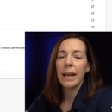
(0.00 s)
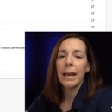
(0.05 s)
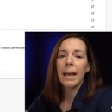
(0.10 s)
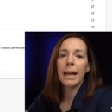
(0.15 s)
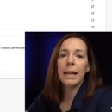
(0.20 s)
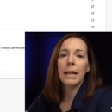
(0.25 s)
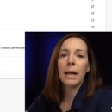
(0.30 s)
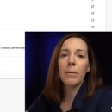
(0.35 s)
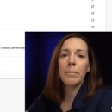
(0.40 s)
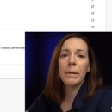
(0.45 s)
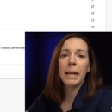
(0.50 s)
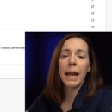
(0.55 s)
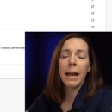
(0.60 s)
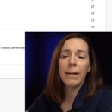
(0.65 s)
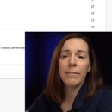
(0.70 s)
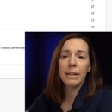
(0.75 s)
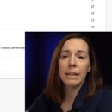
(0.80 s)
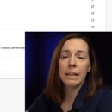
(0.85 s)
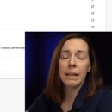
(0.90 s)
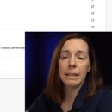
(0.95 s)
And I'll be
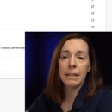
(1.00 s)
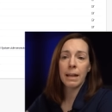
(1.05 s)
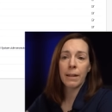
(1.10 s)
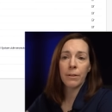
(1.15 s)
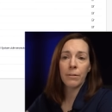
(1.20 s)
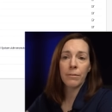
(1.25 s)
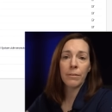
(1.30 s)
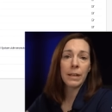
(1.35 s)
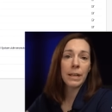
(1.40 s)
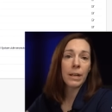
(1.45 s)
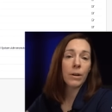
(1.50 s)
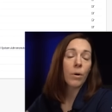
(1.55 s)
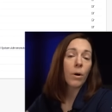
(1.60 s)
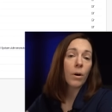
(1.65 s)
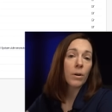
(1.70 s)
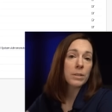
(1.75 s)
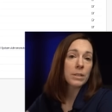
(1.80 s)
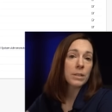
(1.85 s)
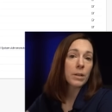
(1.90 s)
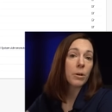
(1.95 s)
having another video
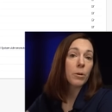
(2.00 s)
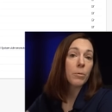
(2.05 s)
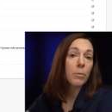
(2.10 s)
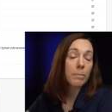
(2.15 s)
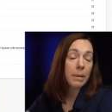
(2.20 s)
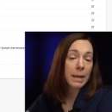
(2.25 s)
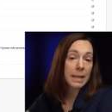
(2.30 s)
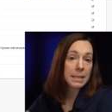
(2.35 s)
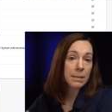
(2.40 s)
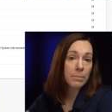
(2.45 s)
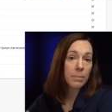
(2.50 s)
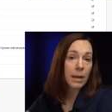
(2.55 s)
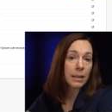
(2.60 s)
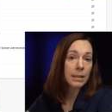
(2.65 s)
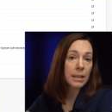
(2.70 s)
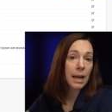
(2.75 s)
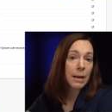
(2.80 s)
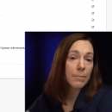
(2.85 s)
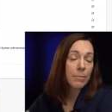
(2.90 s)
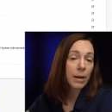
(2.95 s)
also based upon
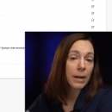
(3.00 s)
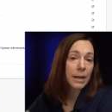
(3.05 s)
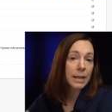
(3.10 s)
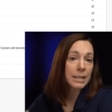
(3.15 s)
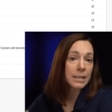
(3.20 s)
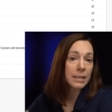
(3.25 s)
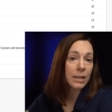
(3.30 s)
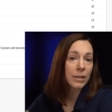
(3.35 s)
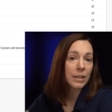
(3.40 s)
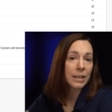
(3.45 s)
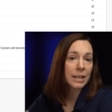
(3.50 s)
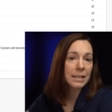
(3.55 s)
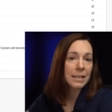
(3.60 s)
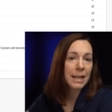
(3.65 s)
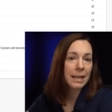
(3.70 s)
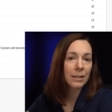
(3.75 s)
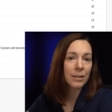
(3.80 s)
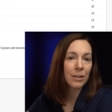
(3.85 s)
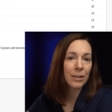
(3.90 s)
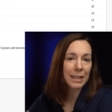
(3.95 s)
libraries, so you can
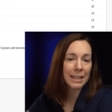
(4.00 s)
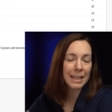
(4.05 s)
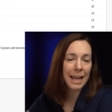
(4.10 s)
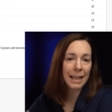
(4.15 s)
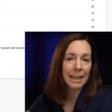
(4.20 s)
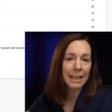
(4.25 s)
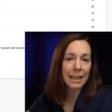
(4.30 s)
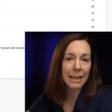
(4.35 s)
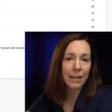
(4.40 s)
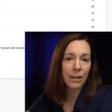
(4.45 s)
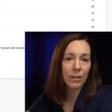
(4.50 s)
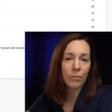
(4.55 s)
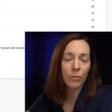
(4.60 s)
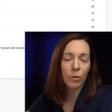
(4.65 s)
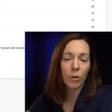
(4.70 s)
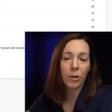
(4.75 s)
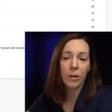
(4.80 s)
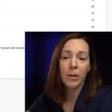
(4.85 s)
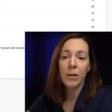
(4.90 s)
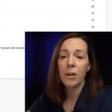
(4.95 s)
take a look at that later
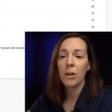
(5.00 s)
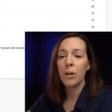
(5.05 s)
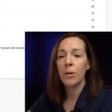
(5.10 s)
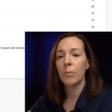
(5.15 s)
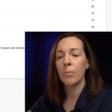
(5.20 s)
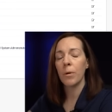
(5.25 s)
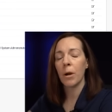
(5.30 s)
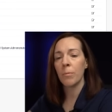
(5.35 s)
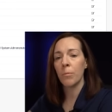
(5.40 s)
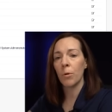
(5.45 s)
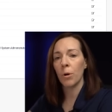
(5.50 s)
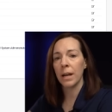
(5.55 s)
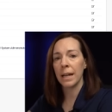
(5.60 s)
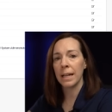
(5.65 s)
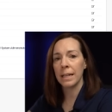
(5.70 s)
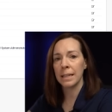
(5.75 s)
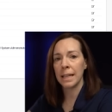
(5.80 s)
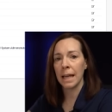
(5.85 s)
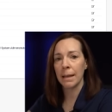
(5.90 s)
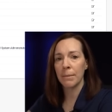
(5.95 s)
for a more
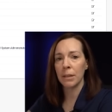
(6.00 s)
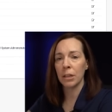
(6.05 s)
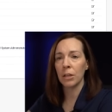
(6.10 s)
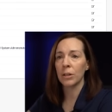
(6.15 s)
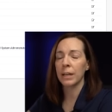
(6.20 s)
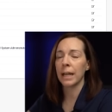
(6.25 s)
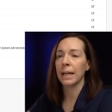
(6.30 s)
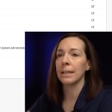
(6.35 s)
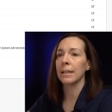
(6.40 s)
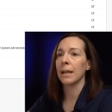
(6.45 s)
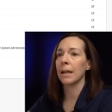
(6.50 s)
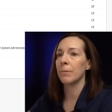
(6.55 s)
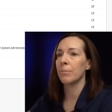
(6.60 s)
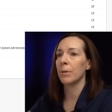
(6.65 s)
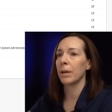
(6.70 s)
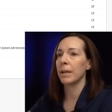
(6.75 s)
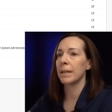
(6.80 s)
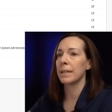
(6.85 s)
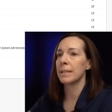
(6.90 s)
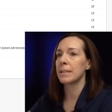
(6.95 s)
in-depth look at
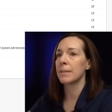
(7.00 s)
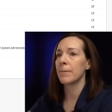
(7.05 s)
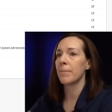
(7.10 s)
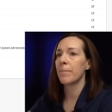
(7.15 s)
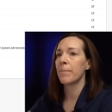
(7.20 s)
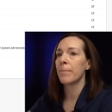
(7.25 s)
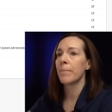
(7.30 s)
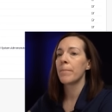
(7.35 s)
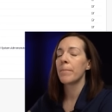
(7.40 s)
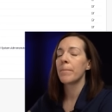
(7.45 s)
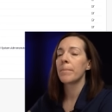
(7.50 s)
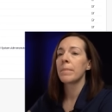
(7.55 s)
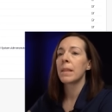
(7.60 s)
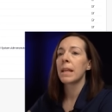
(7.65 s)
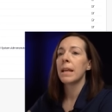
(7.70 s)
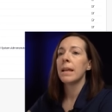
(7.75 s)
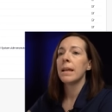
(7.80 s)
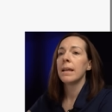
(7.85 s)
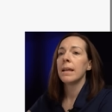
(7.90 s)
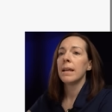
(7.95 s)
libraries.
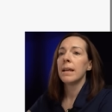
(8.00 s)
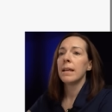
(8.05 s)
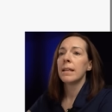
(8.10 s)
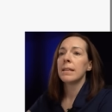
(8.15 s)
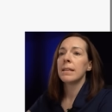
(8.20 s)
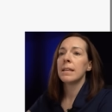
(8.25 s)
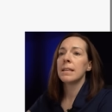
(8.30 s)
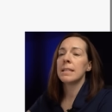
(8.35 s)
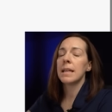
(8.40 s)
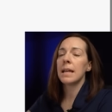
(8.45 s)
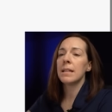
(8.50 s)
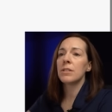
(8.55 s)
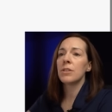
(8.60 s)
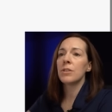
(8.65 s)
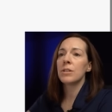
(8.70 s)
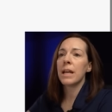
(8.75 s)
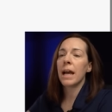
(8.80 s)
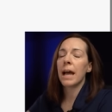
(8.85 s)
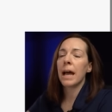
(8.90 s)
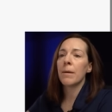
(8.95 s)
The sensor
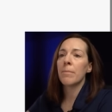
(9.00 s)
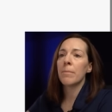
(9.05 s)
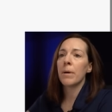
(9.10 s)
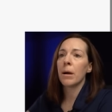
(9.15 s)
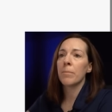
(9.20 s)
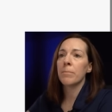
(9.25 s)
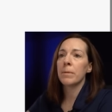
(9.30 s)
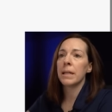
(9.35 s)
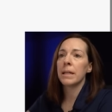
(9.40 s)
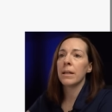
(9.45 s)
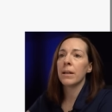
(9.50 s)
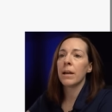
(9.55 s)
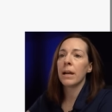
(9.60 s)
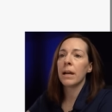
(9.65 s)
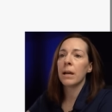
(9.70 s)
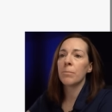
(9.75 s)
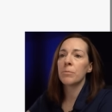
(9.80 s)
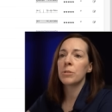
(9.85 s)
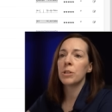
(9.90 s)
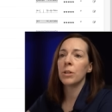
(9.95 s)
tab up here
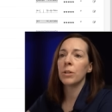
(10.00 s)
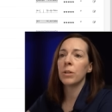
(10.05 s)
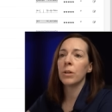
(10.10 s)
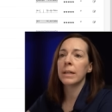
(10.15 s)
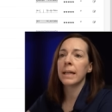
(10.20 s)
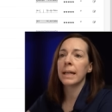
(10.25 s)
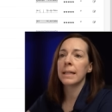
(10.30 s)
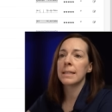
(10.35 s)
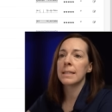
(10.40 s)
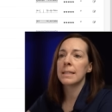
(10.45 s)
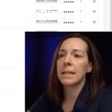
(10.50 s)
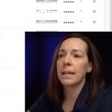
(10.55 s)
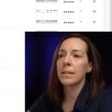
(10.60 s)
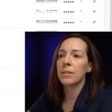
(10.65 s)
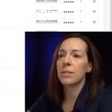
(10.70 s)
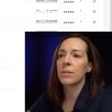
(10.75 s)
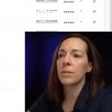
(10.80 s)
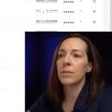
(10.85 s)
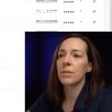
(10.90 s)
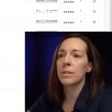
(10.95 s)
helps you look at
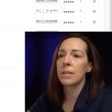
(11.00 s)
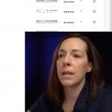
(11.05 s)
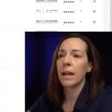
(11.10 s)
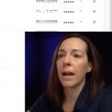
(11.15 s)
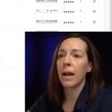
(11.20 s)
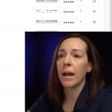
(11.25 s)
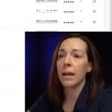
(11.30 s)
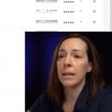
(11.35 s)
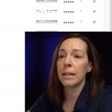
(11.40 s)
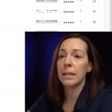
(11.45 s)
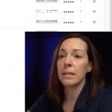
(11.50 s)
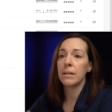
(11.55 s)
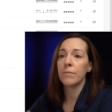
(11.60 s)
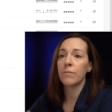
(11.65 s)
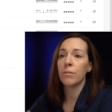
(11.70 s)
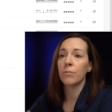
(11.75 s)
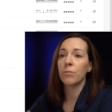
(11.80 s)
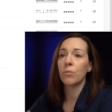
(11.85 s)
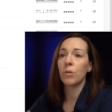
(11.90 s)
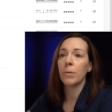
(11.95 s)
sensors uh, in
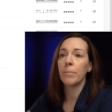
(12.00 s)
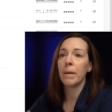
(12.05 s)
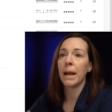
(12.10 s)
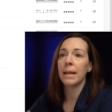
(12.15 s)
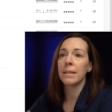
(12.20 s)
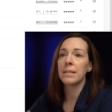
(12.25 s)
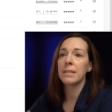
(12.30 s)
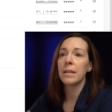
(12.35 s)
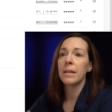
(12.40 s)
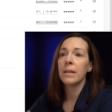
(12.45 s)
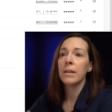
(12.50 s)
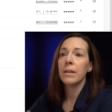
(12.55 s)
different formats.